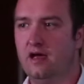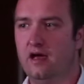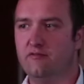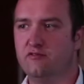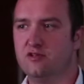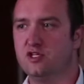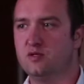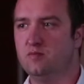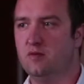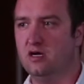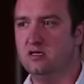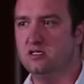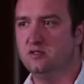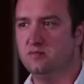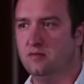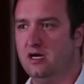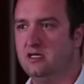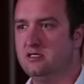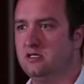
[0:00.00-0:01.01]
if the
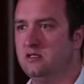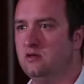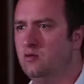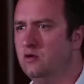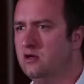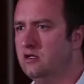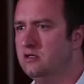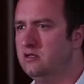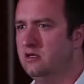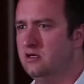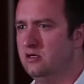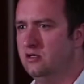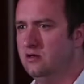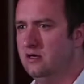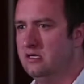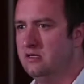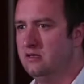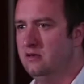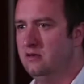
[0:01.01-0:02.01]
smartest minds in the world can do
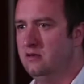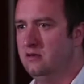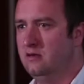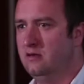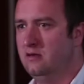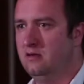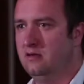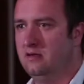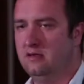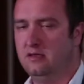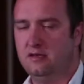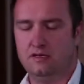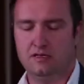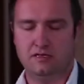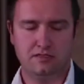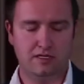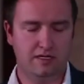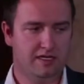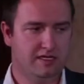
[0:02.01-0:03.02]
it.
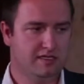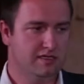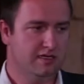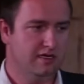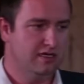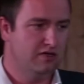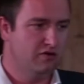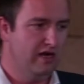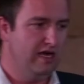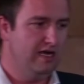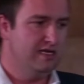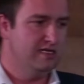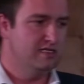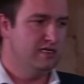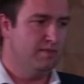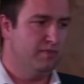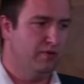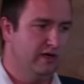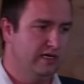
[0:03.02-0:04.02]
So it really is
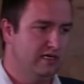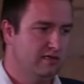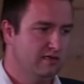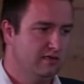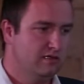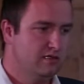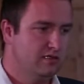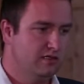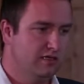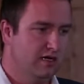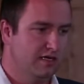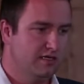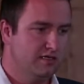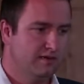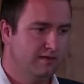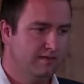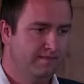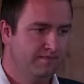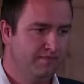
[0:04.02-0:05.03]
a point to
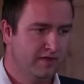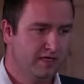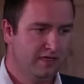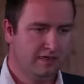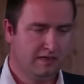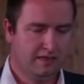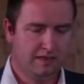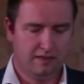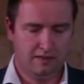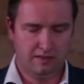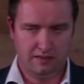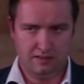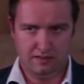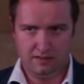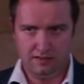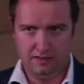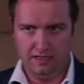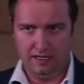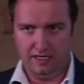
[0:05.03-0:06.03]
note.
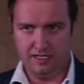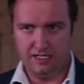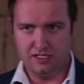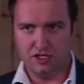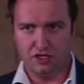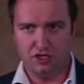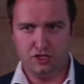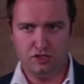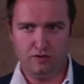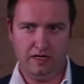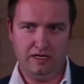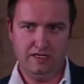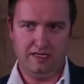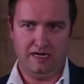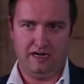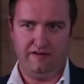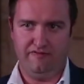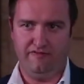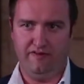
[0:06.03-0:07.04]
And here's a good quote
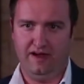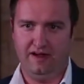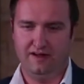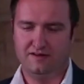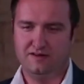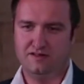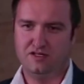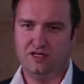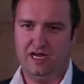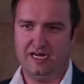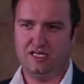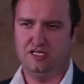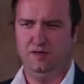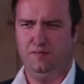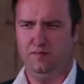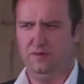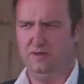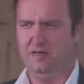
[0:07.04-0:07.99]
that I found to actually